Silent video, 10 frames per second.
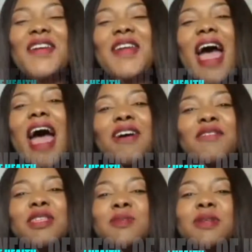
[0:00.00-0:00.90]
don't have
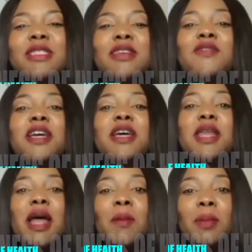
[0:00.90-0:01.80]
a specific
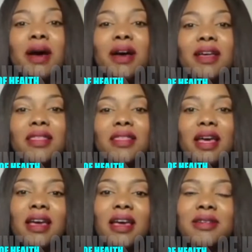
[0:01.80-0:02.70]
number
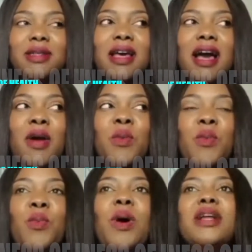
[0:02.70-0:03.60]
that I
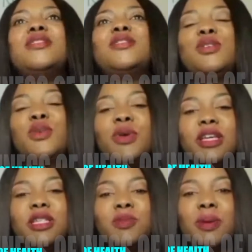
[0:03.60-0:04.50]
want to
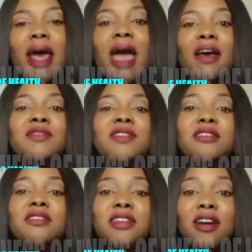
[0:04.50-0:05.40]
reach, but I have
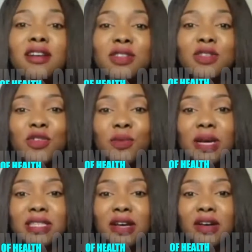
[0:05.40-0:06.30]
certain targets for
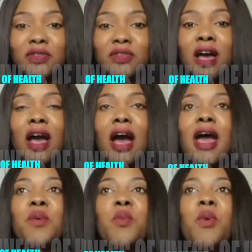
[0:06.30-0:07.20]
myself.
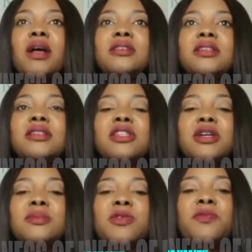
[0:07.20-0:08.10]
I want, in
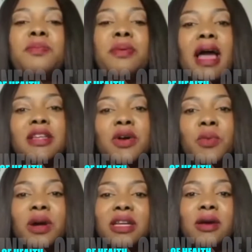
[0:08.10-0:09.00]
terms of brand
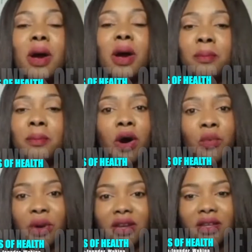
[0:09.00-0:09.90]

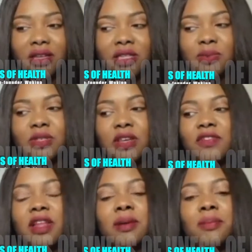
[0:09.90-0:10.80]
awareness, because I
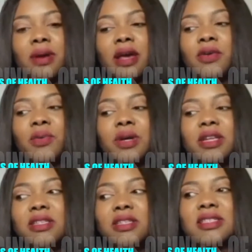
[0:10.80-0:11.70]
feel like brand
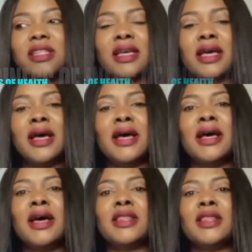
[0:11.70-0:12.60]
awareness is like
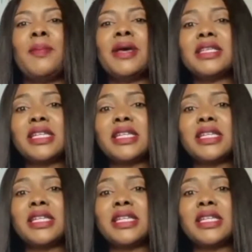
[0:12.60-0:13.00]
the biggest